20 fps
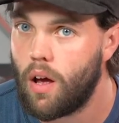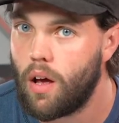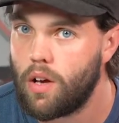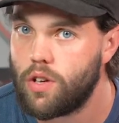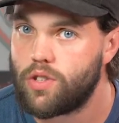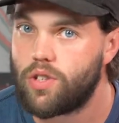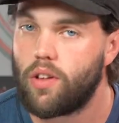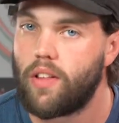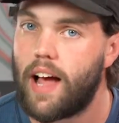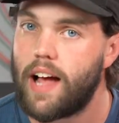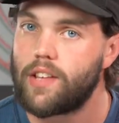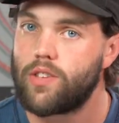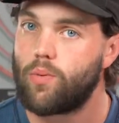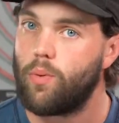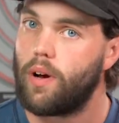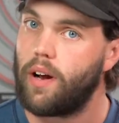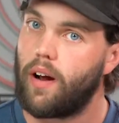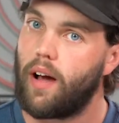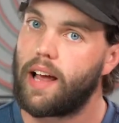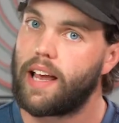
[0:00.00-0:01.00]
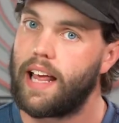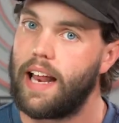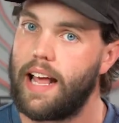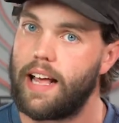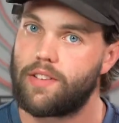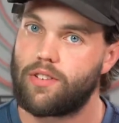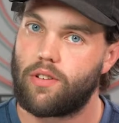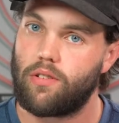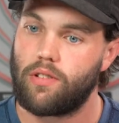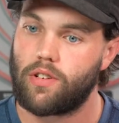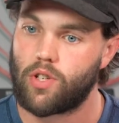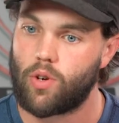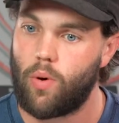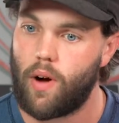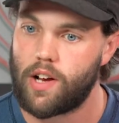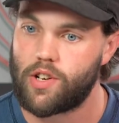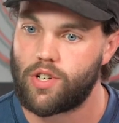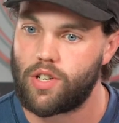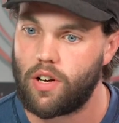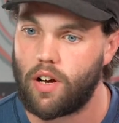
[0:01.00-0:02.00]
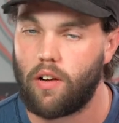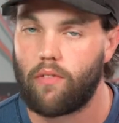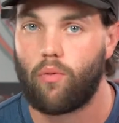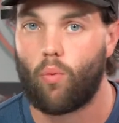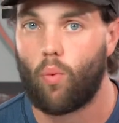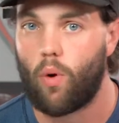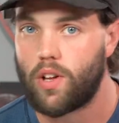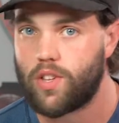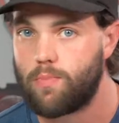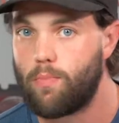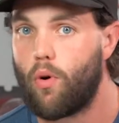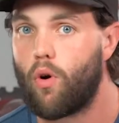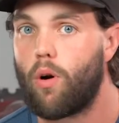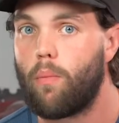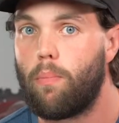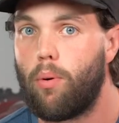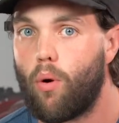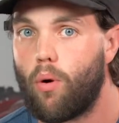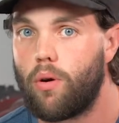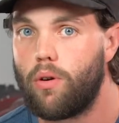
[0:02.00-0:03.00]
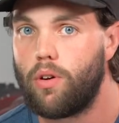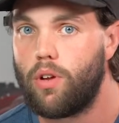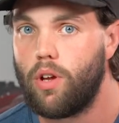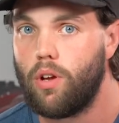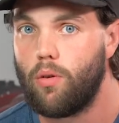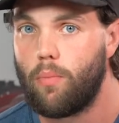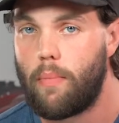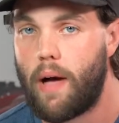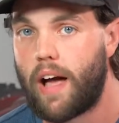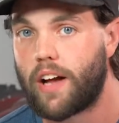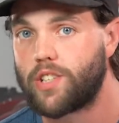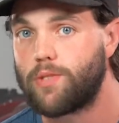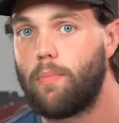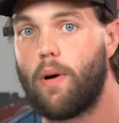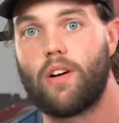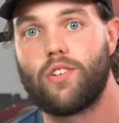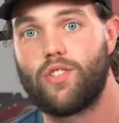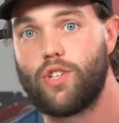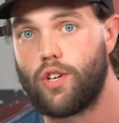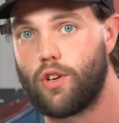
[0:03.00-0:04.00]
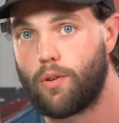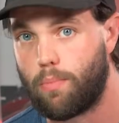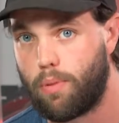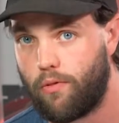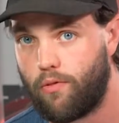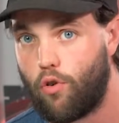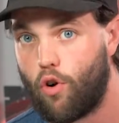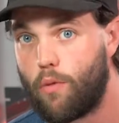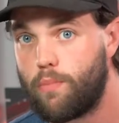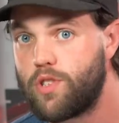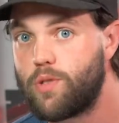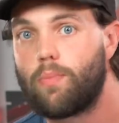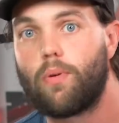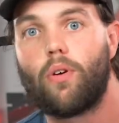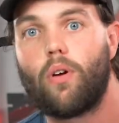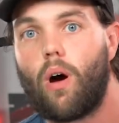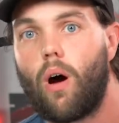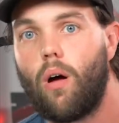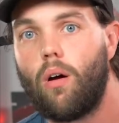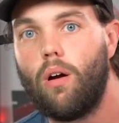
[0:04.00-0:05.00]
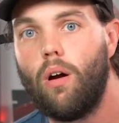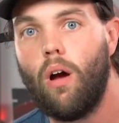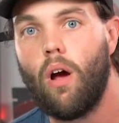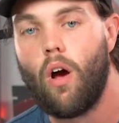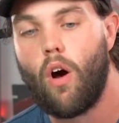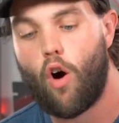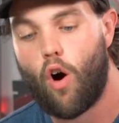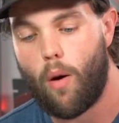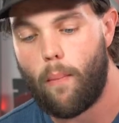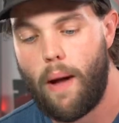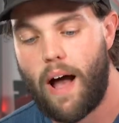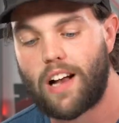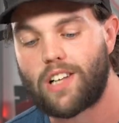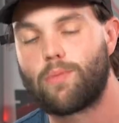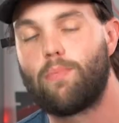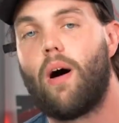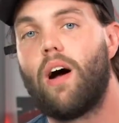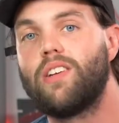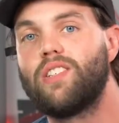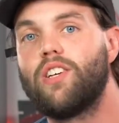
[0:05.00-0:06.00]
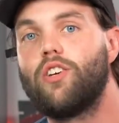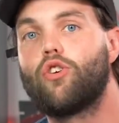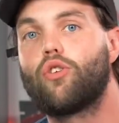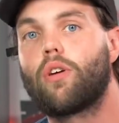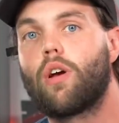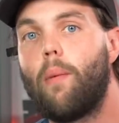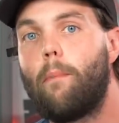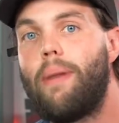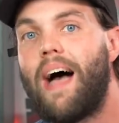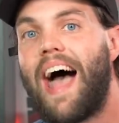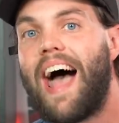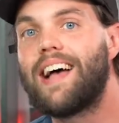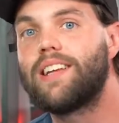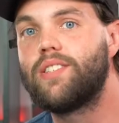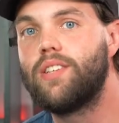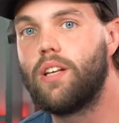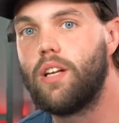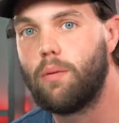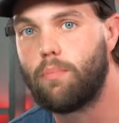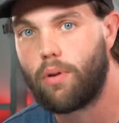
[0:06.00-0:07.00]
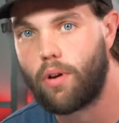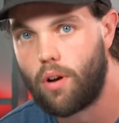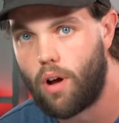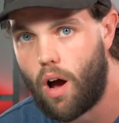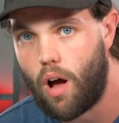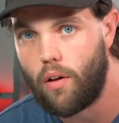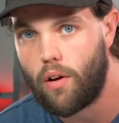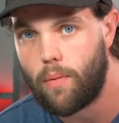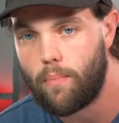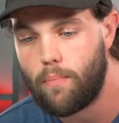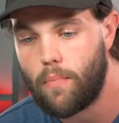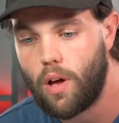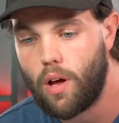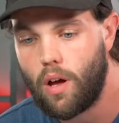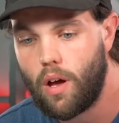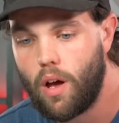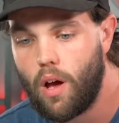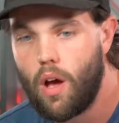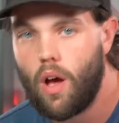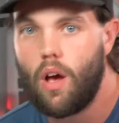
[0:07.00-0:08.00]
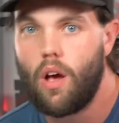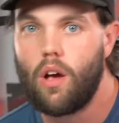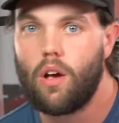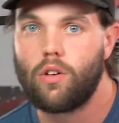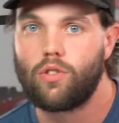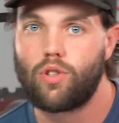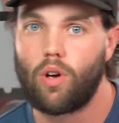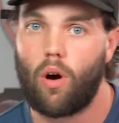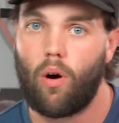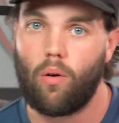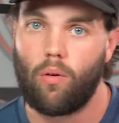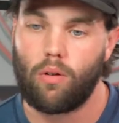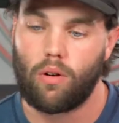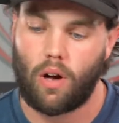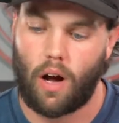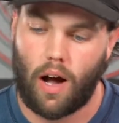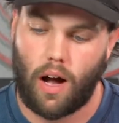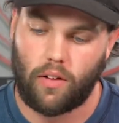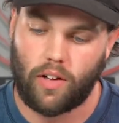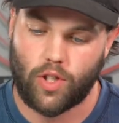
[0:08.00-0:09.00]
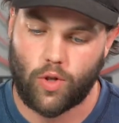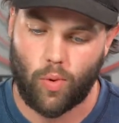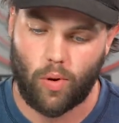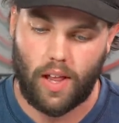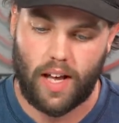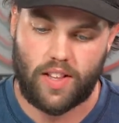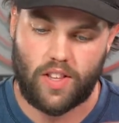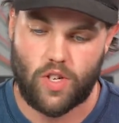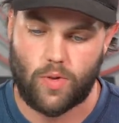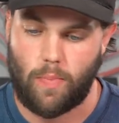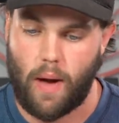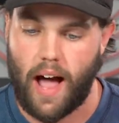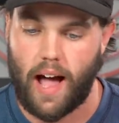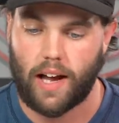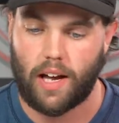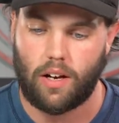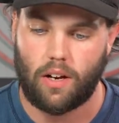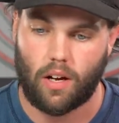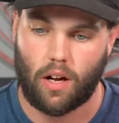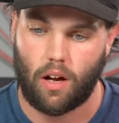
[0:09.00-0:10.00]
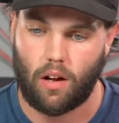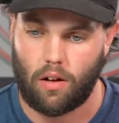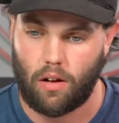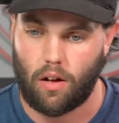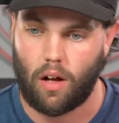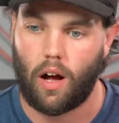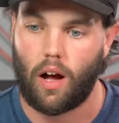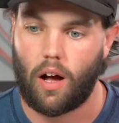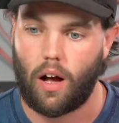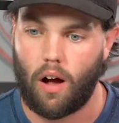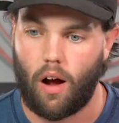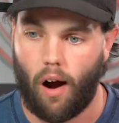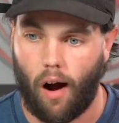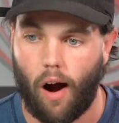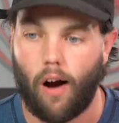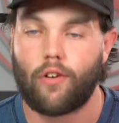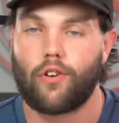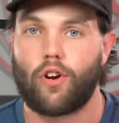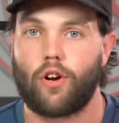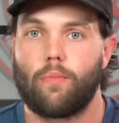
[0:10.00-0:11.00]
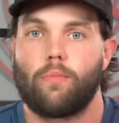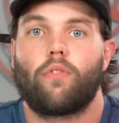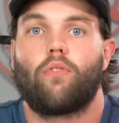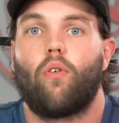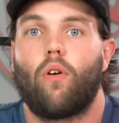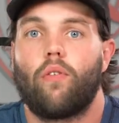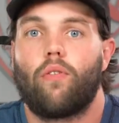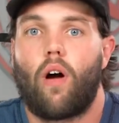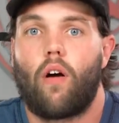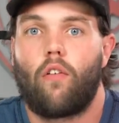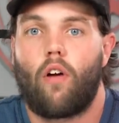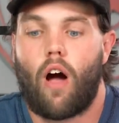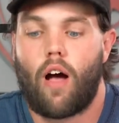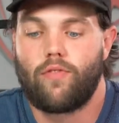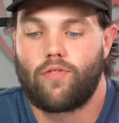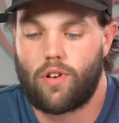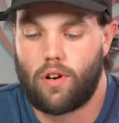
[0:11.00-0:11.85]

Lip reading: So that's where I can answer this question of what's more important to you, maximizing your performance per dollar or maximizing your capacity per dollar. So let's relate this back into our terms, 45 drives